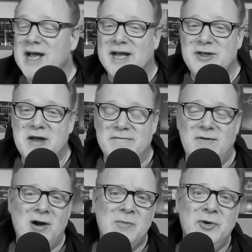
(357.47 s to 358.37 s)
You have
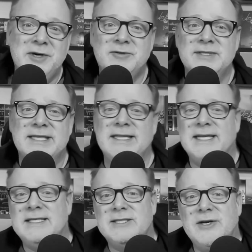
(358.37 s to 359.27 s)
far more interesting
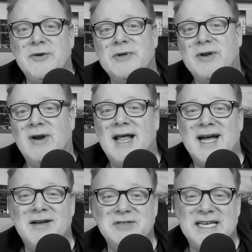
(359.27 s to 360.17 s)
things to do with your
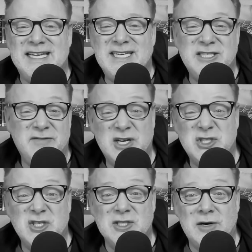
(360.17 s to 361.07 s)
lives. Each of us
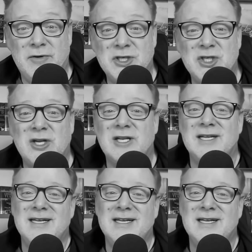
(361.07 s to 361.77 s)
is an original.